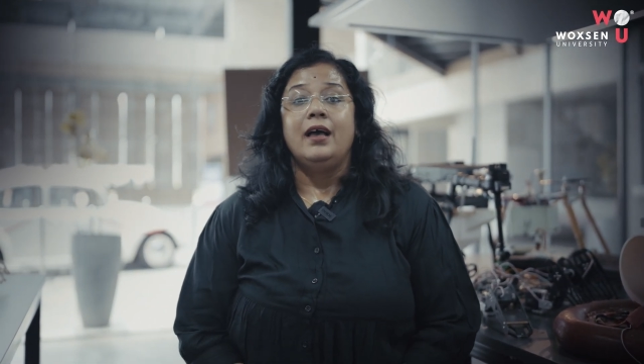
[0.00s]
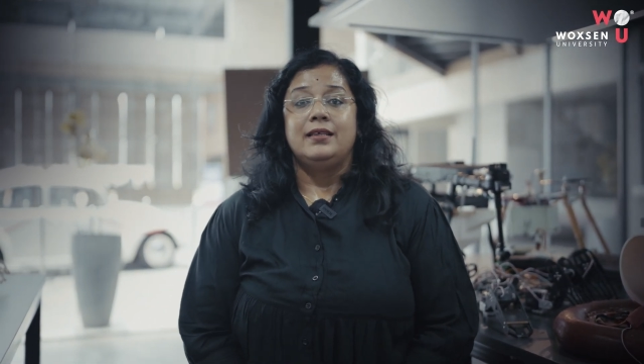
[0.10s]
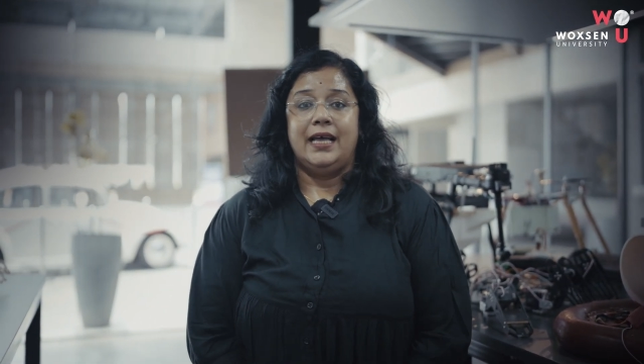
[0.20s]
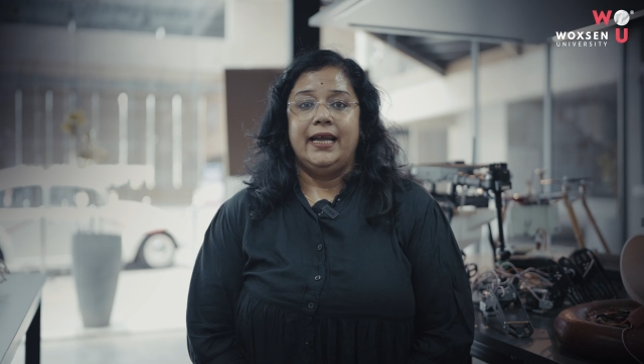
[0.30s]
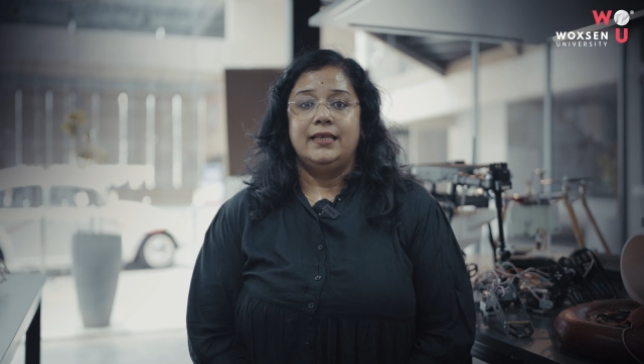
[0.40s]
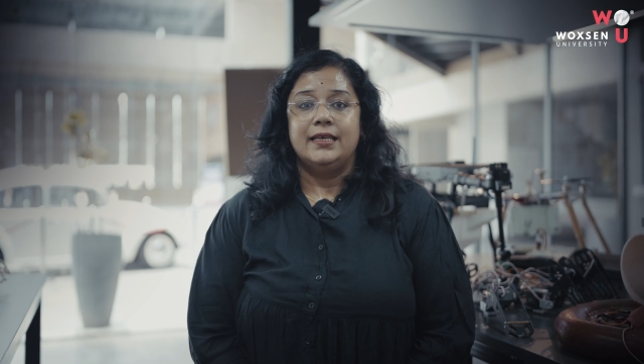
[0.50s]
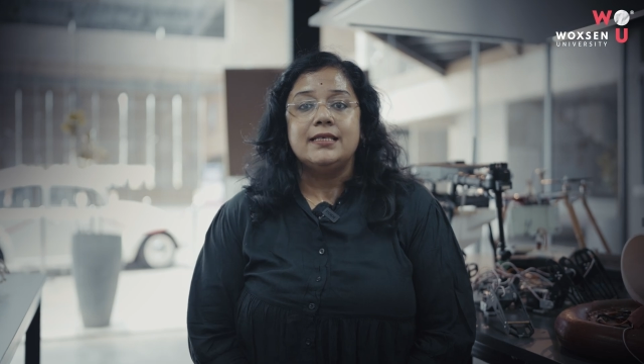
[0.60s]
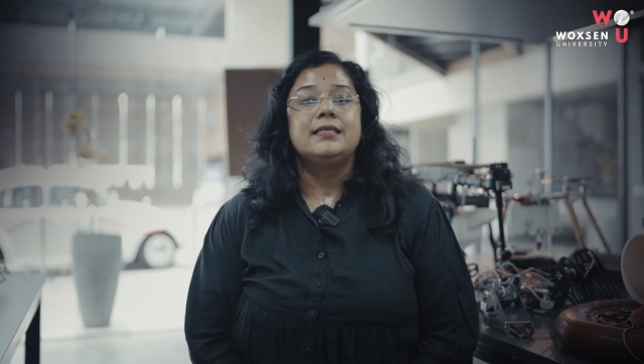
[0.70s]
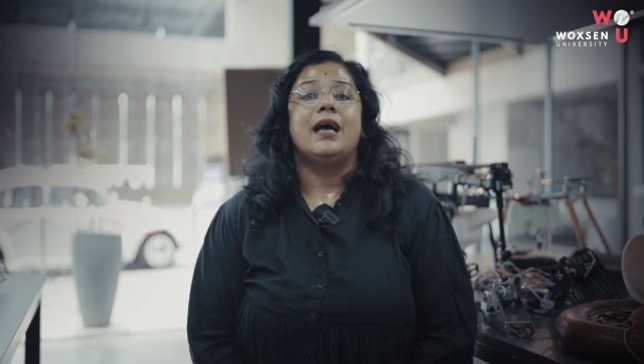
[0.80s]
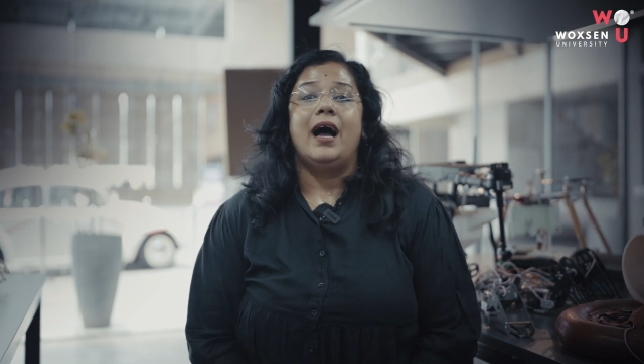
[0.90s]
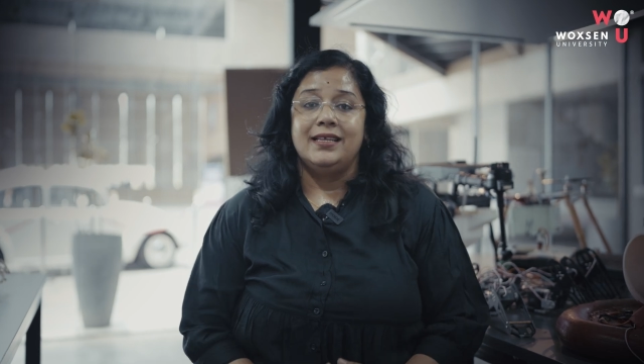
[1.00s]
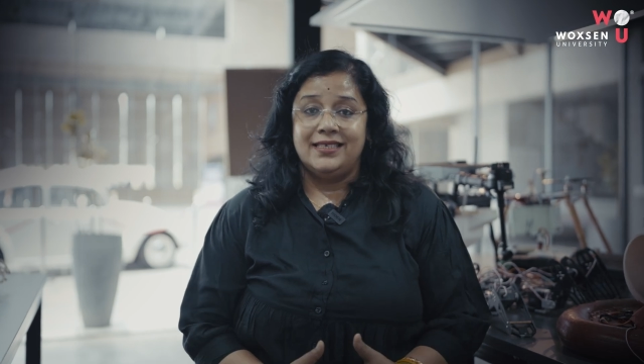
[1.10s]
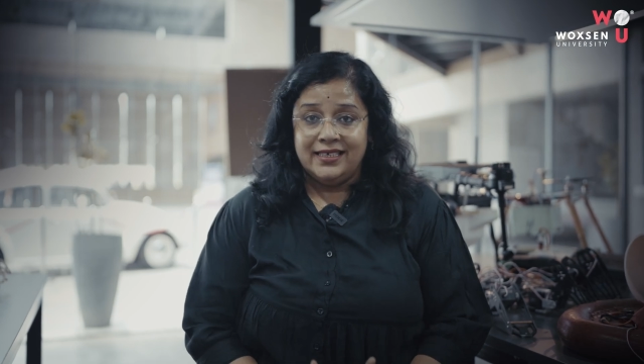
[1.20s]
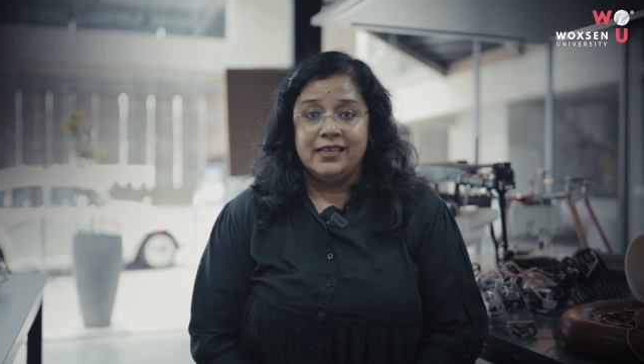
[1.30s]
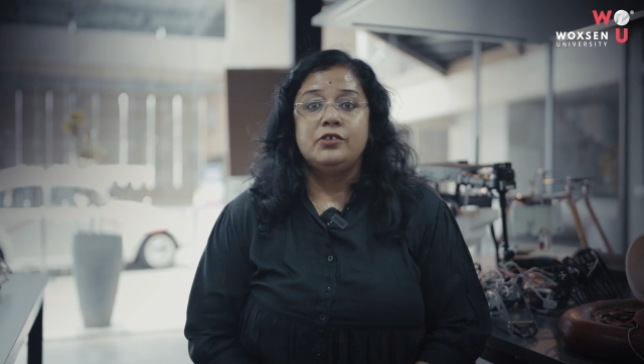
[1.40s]
scientists are
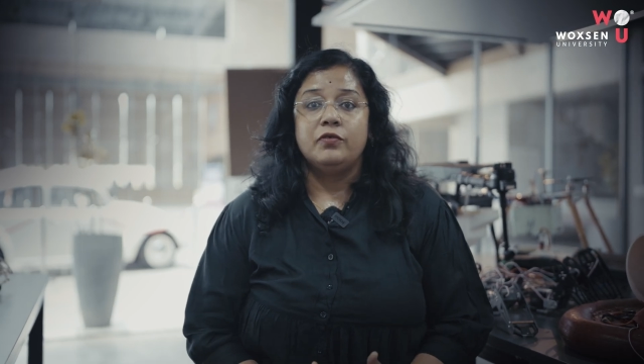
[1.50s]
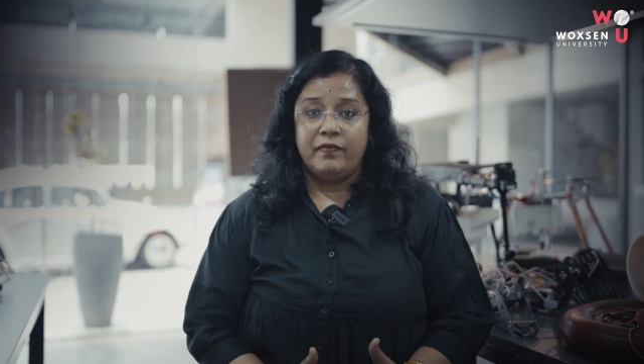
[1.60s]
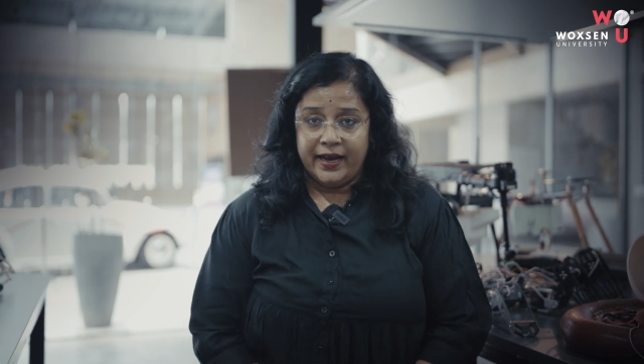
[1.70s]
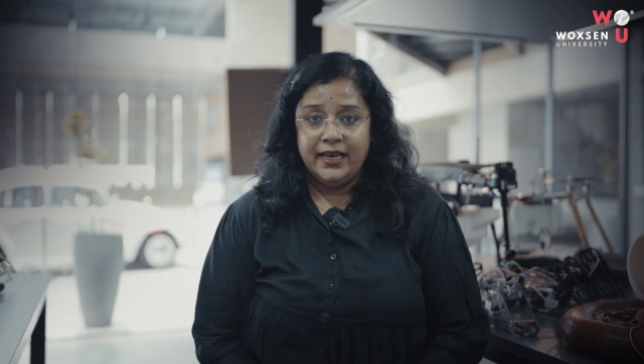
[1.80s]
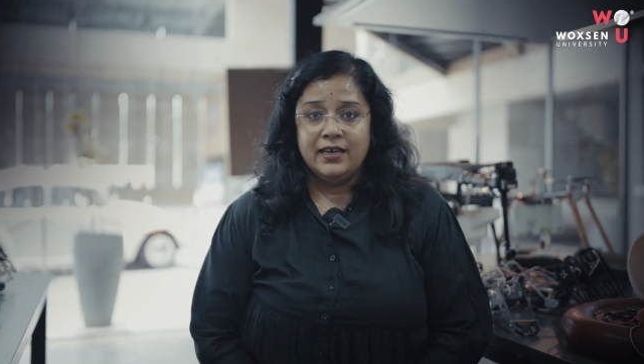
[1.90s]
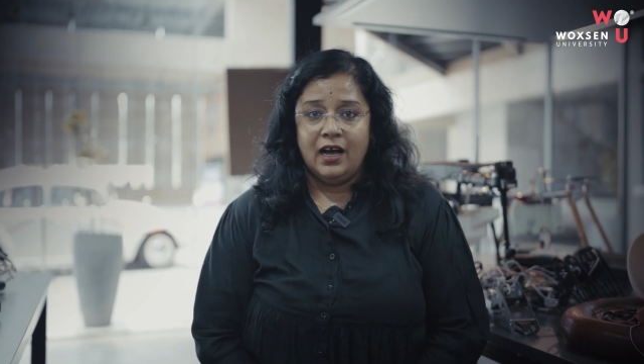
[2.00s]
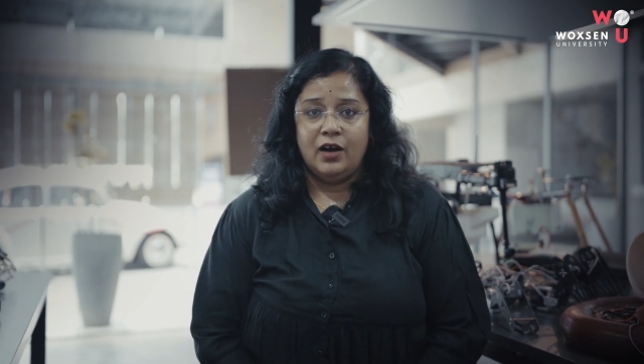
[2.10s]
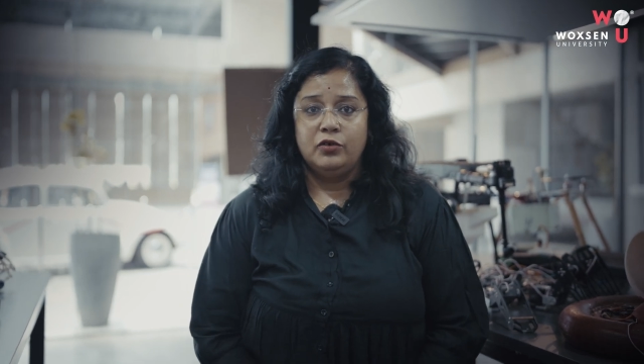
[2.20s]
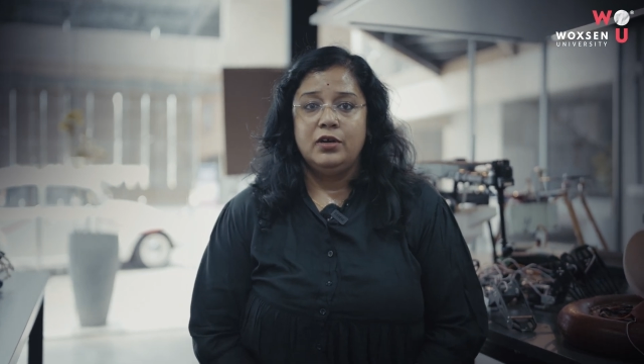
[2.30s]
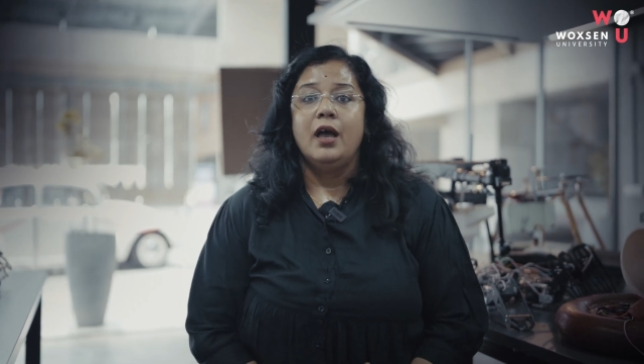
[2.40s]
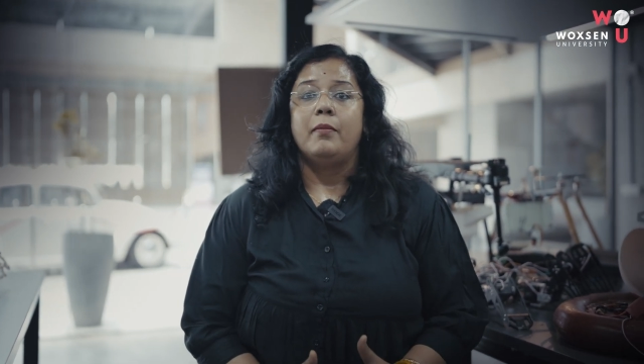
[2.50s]
still to find out,